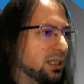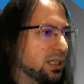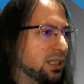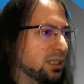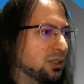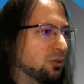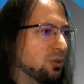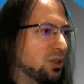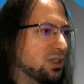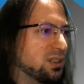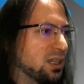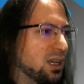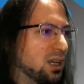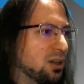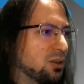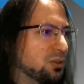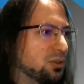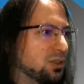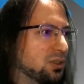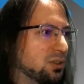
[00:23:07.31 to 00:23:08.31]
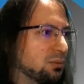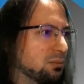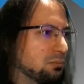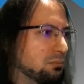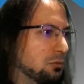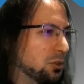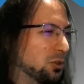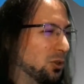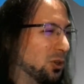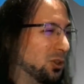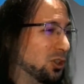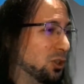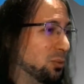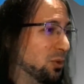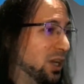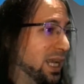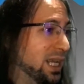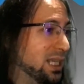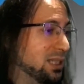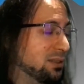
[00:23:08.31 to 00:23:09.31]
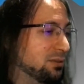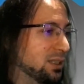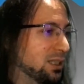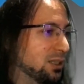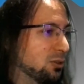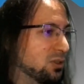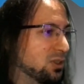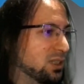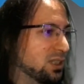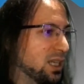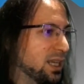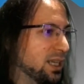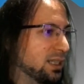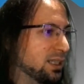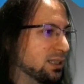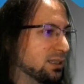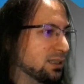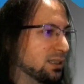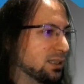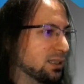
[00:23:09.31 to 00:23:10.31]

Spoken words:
it was out on October 8th, it looks like.